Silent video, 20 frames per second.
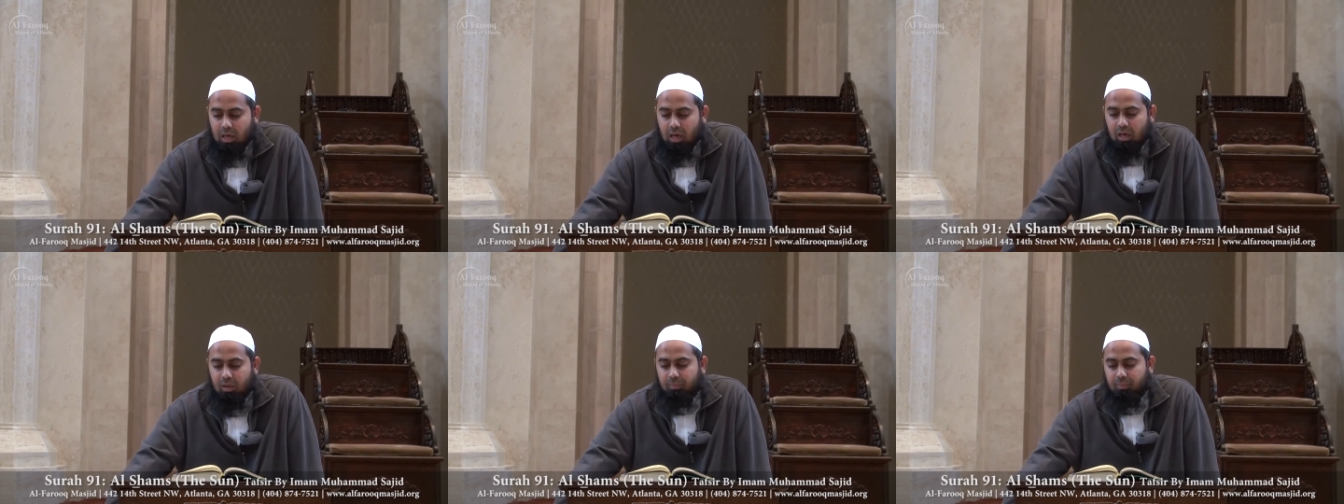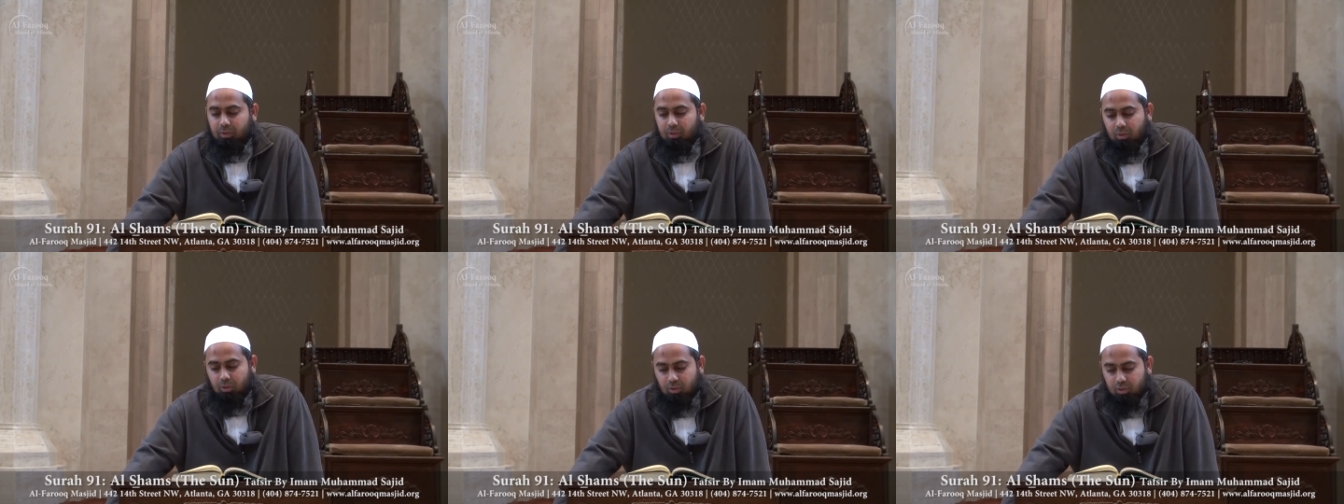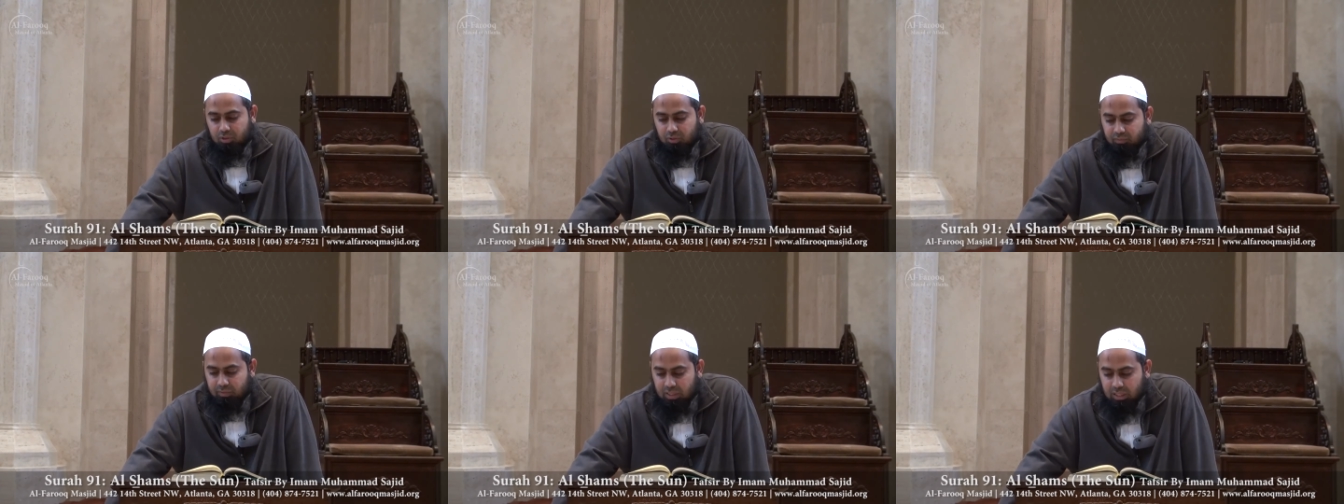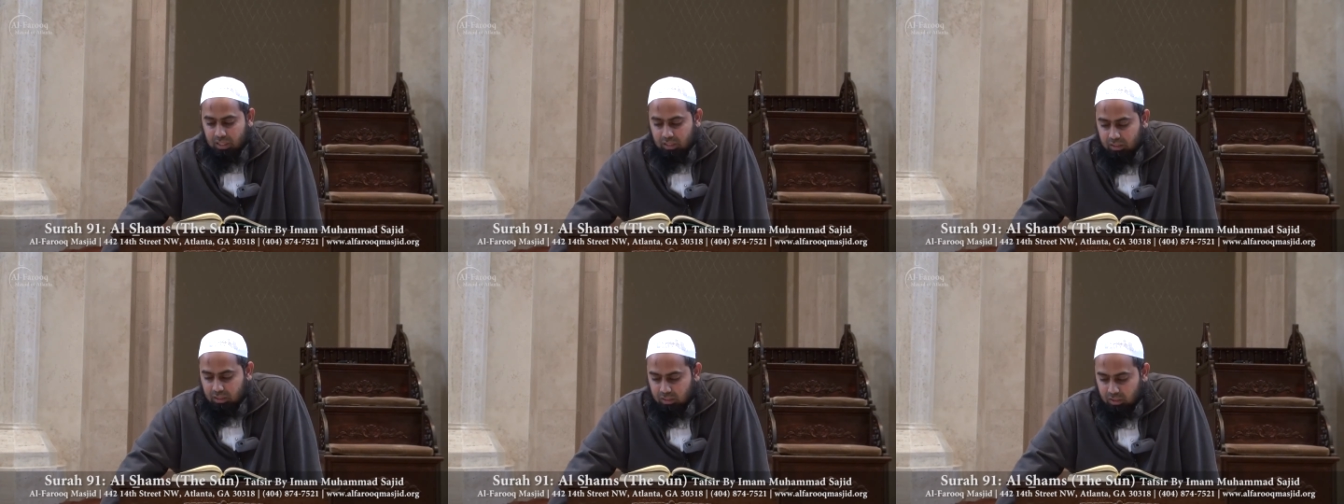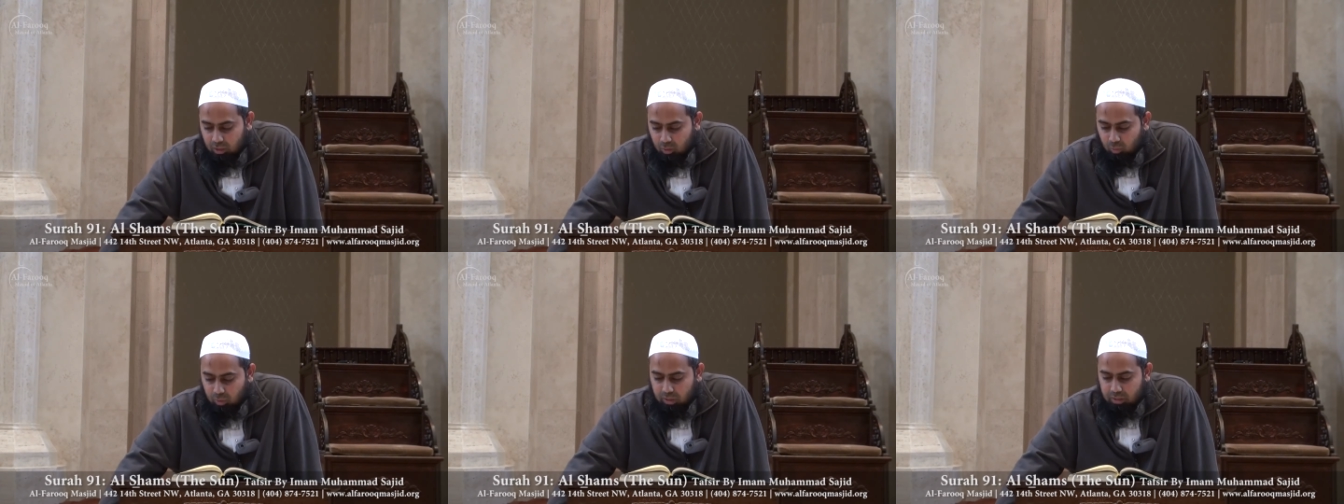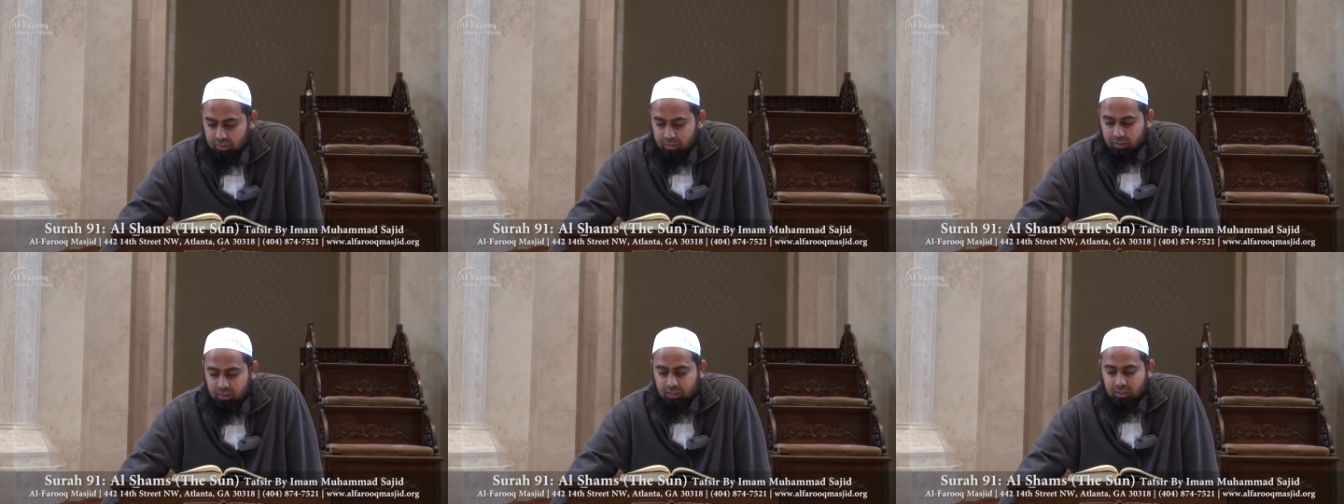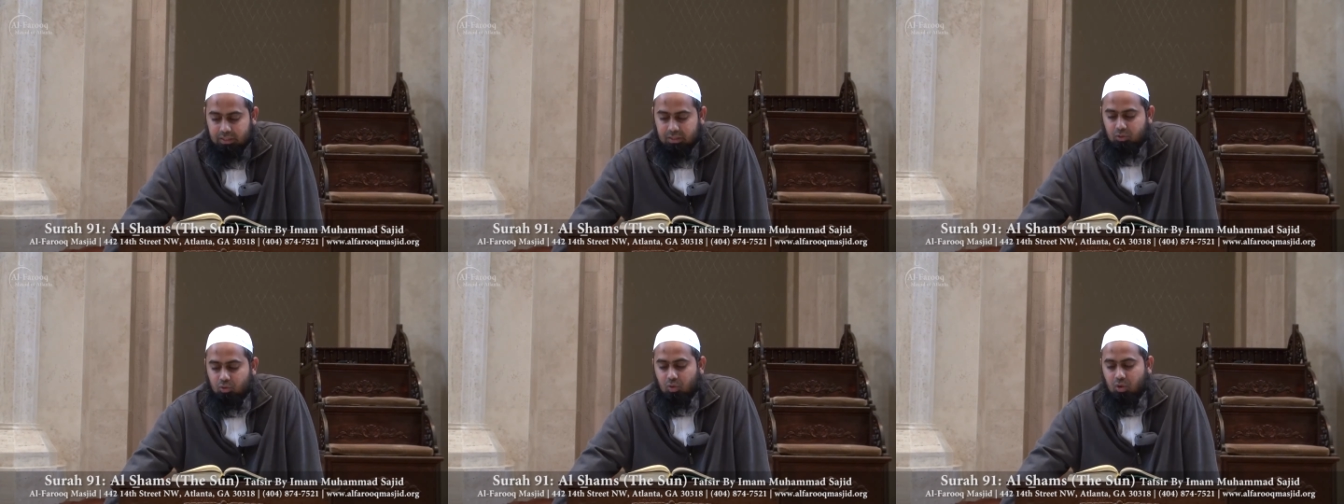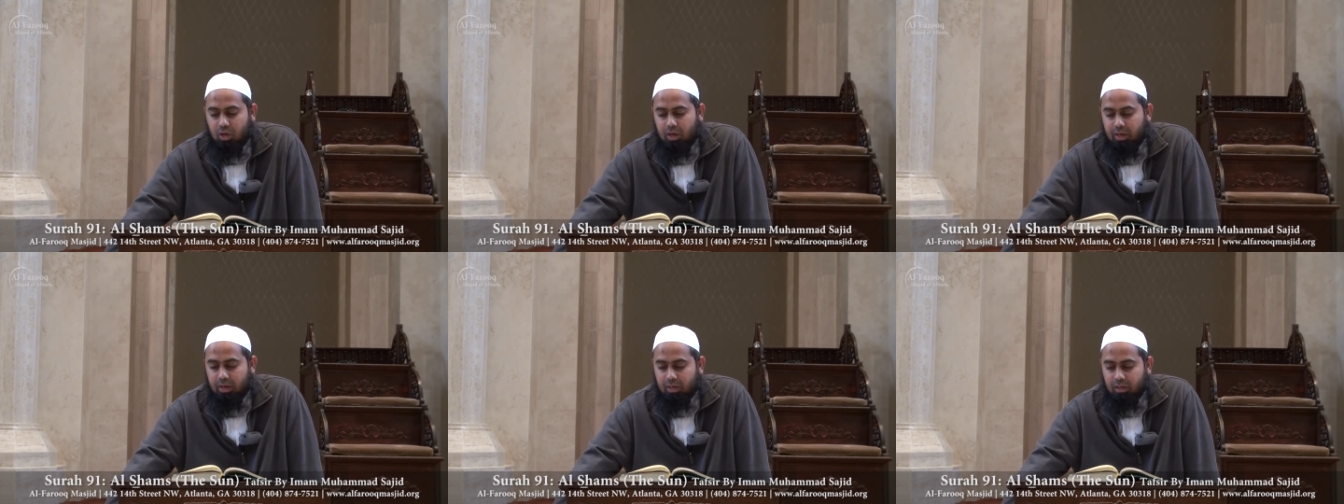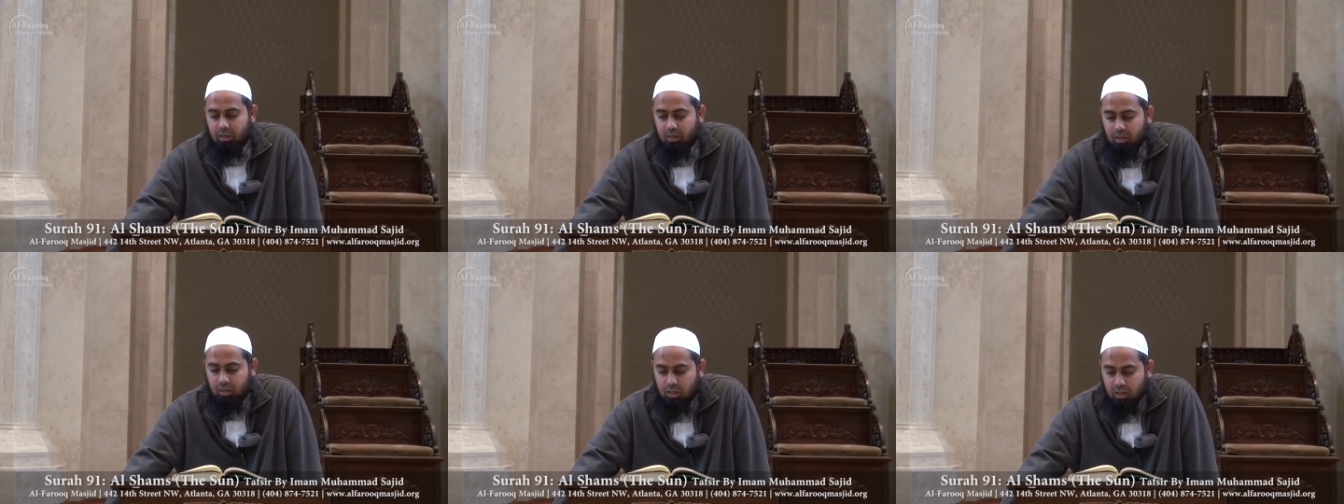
and because of that they were destroyed